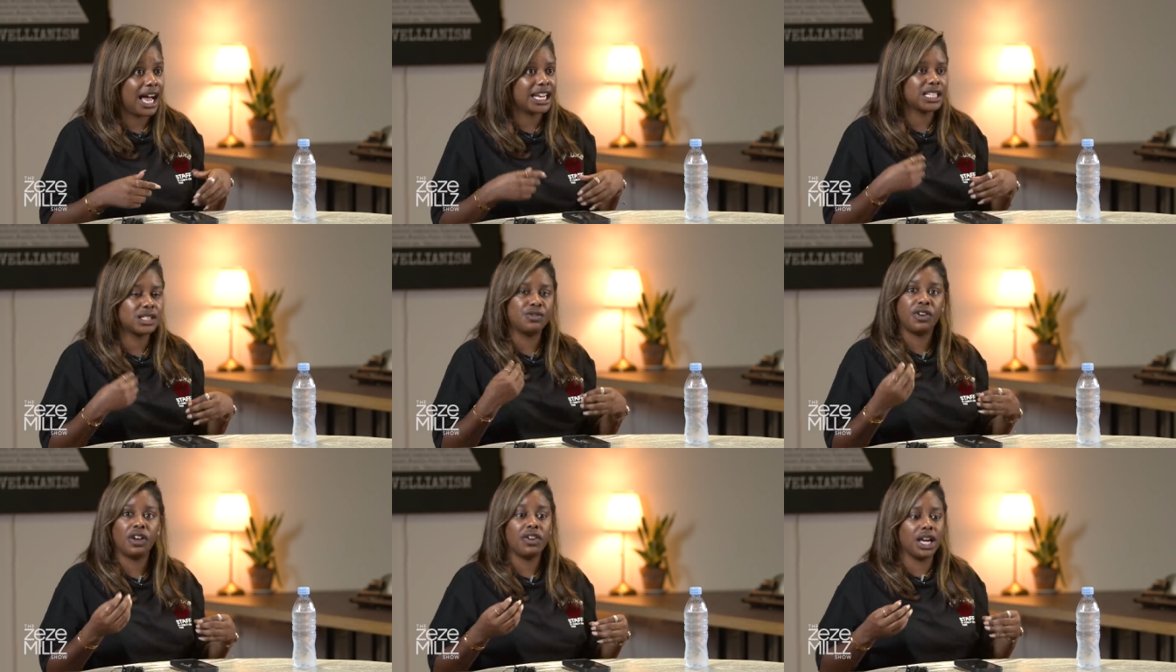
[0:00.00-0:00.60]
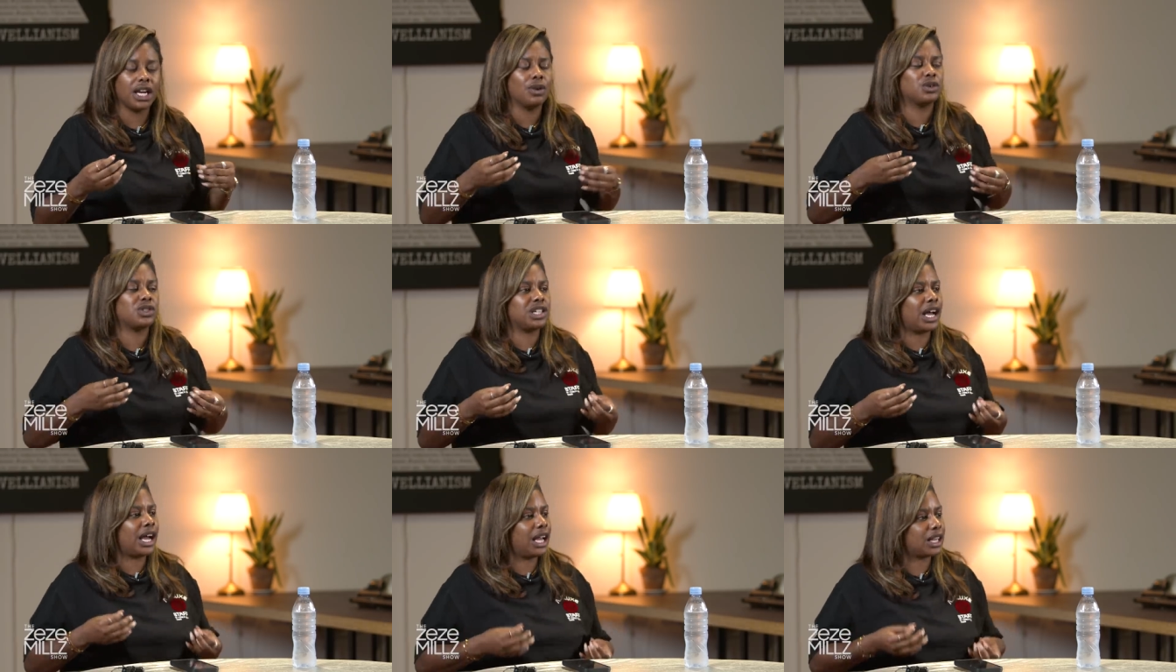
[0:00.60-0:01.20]
and it's very, it
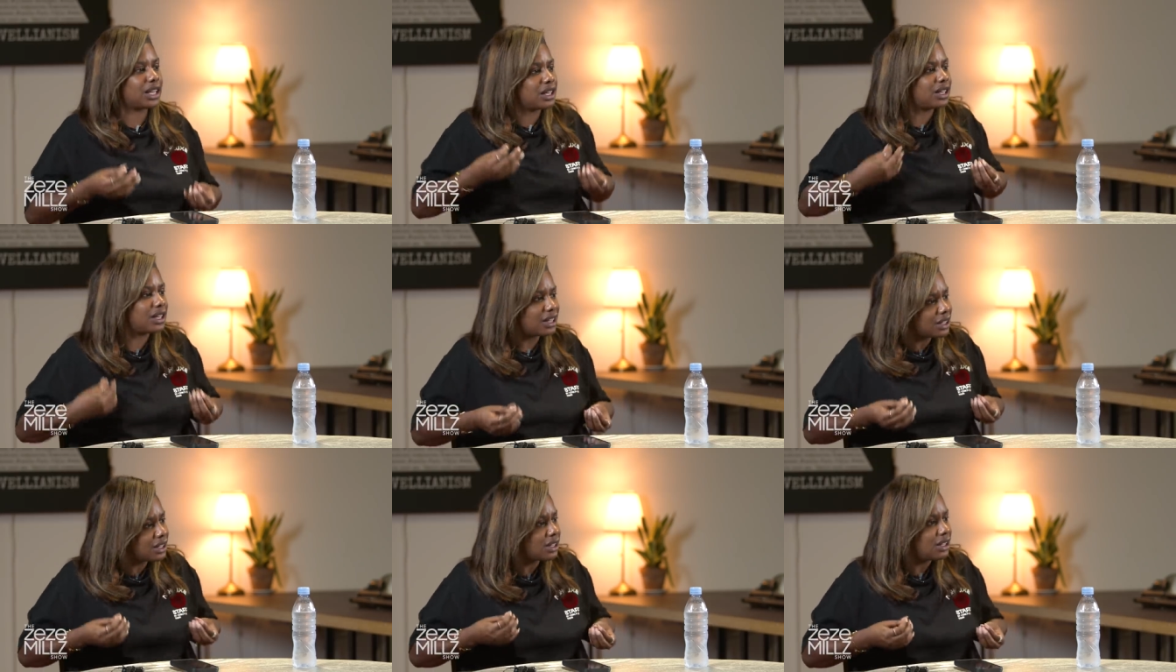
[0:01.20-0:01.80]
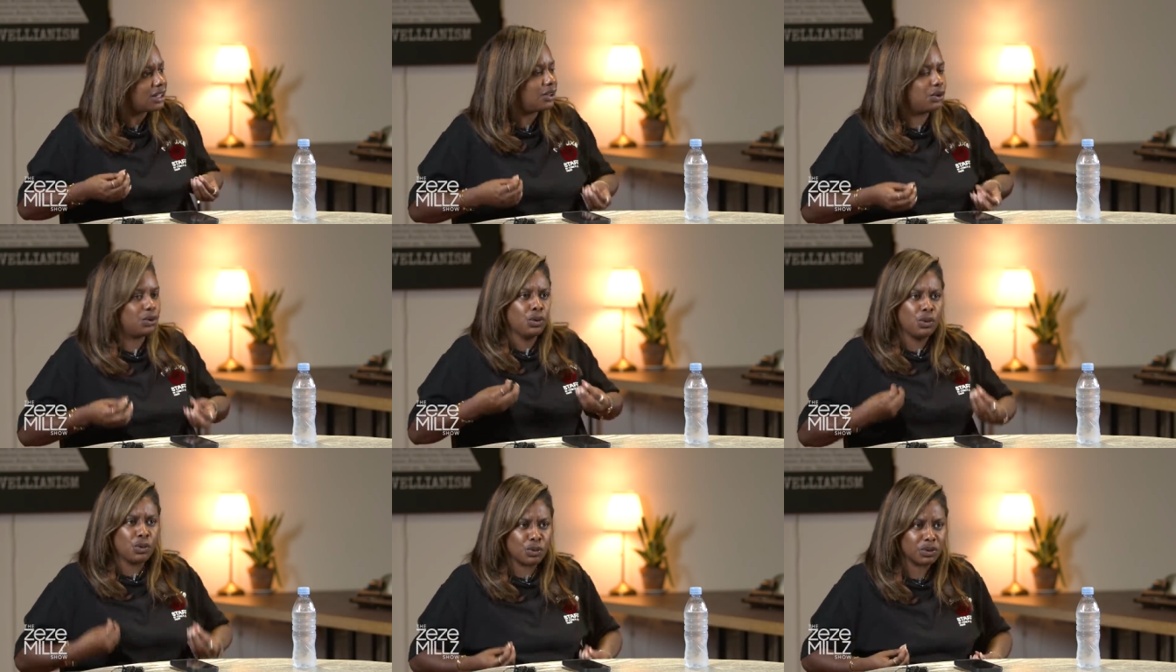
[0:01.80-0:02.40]
was like,
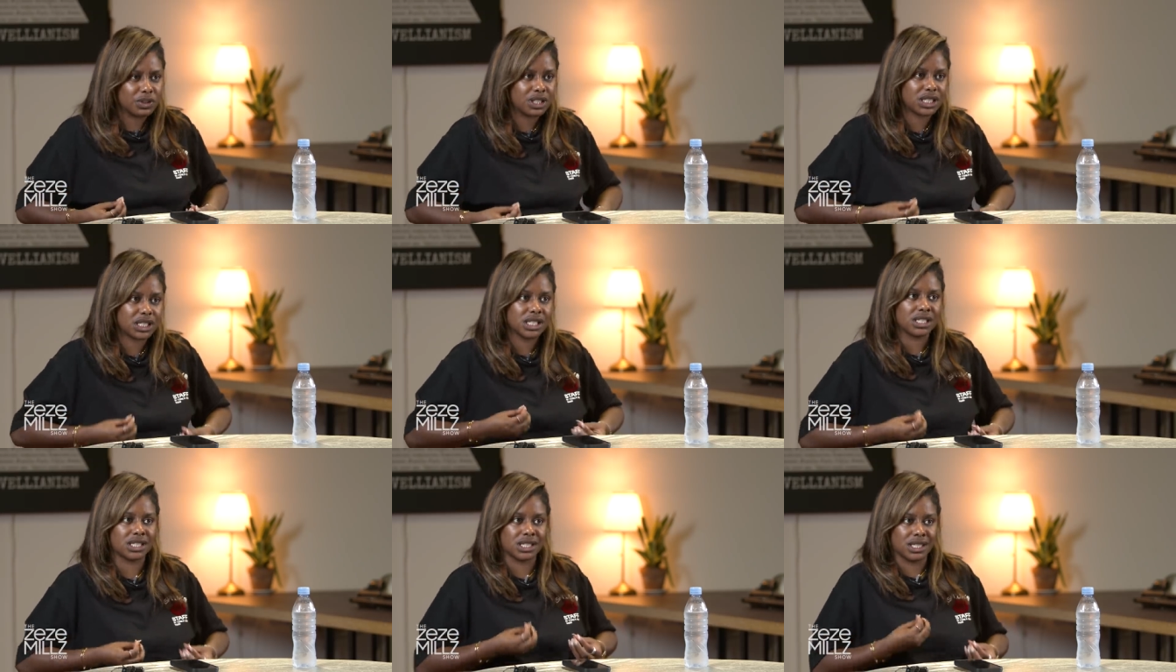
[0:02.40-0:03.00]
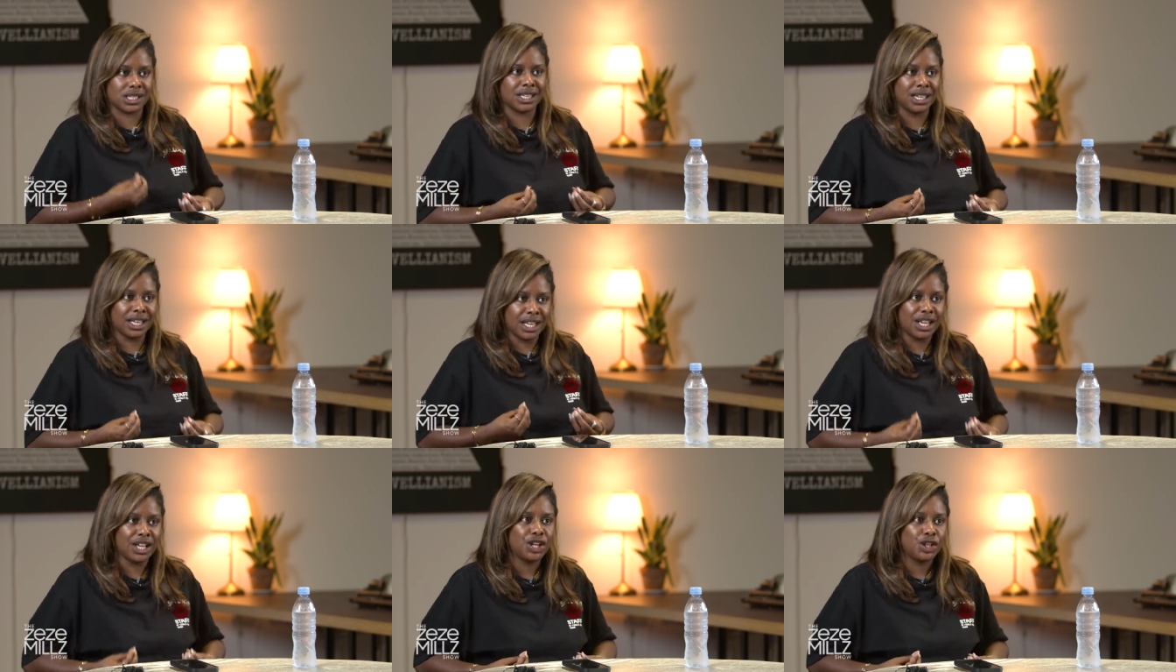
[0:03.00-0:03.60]
oh, this is,
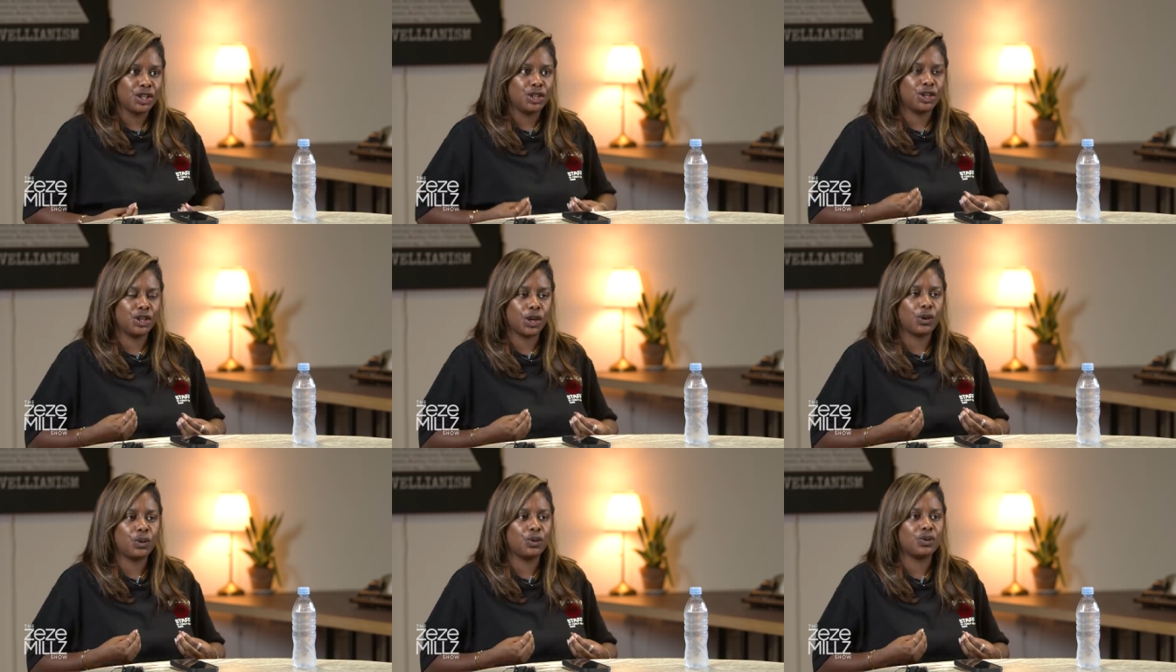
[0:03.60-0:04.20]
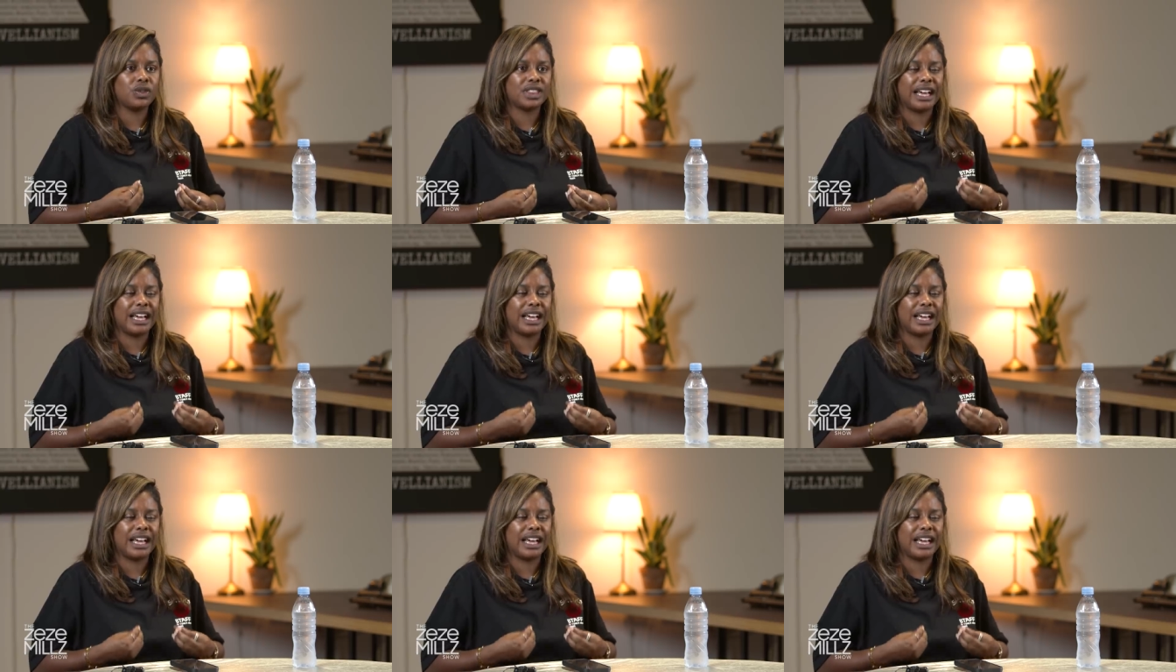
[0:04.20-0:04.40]
you know,